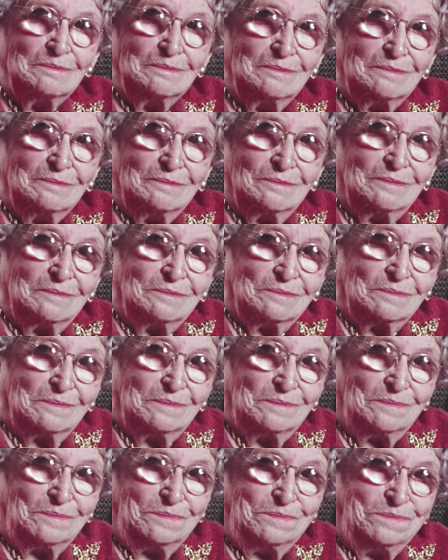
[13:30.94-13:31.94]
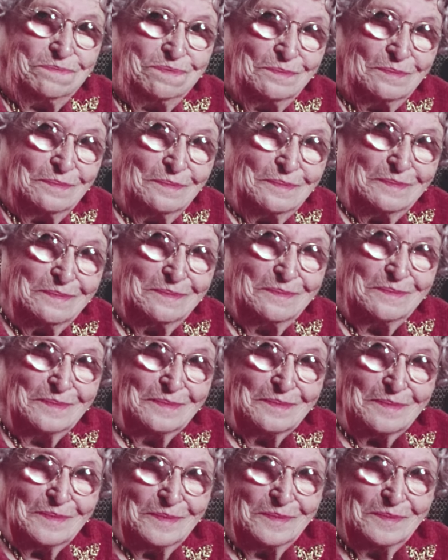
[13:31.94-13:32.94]

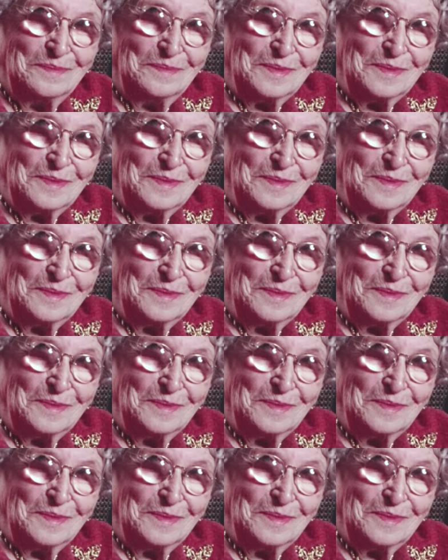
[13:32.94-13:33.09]
No one is speaking in this clip.